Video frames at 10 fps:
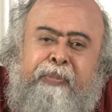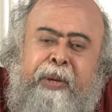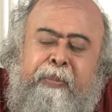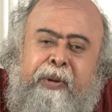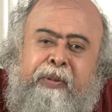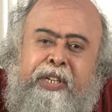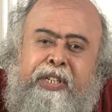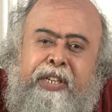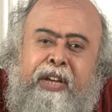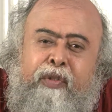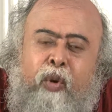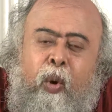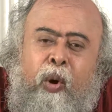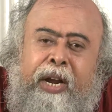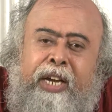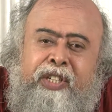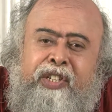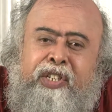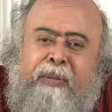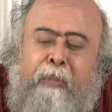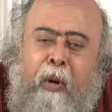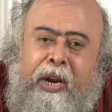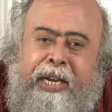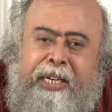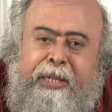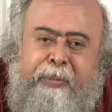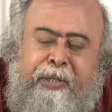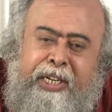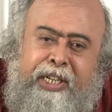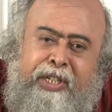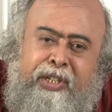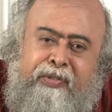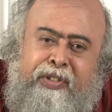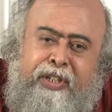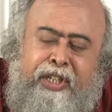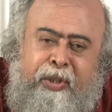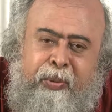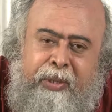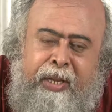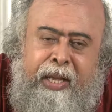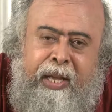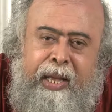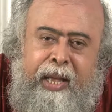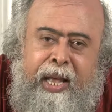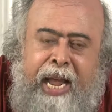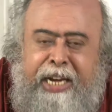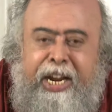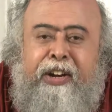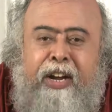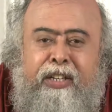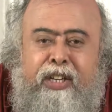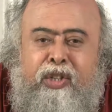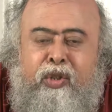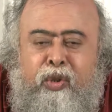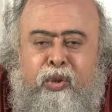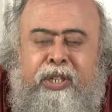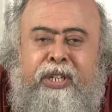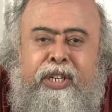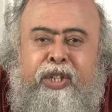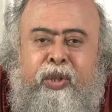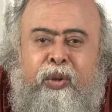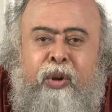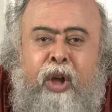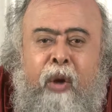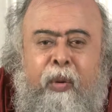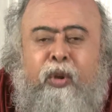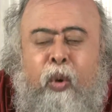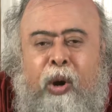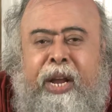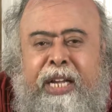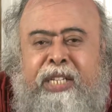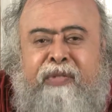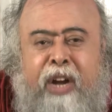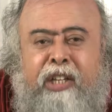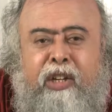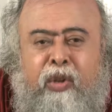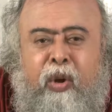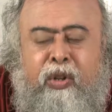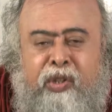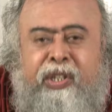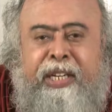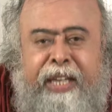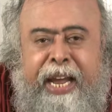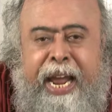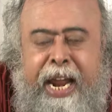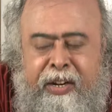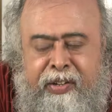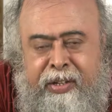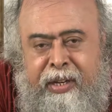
people will give you all kinds of symbolic interpretations of the ritual. And yet others could do the ritual with all kinds of other thoughts in their heads.